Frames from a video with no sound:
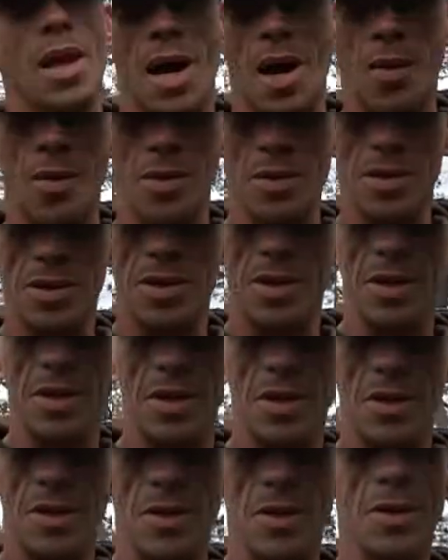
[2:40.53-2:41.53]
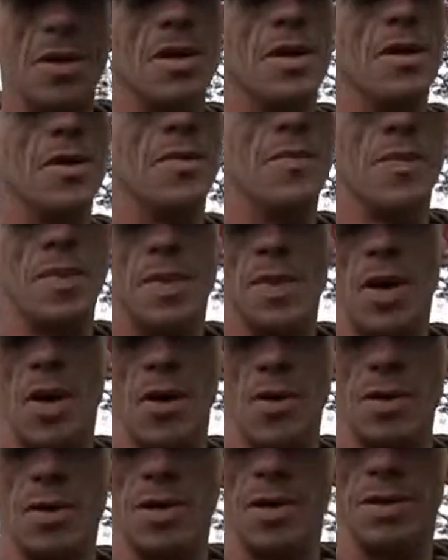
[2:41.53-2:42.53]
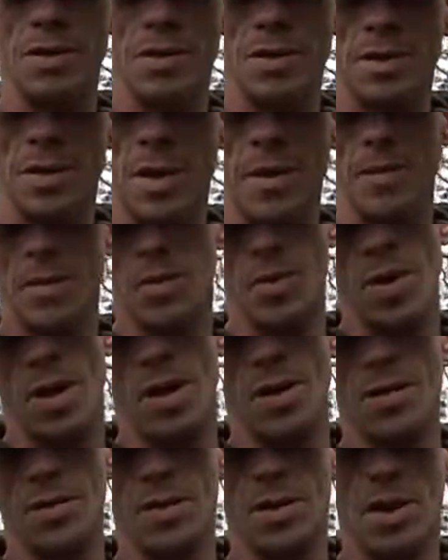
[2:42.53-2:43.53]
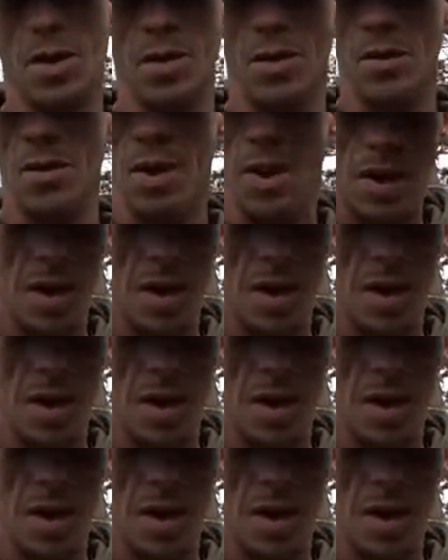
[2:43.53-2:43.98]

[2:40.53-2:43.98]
hours till darkness comes around, so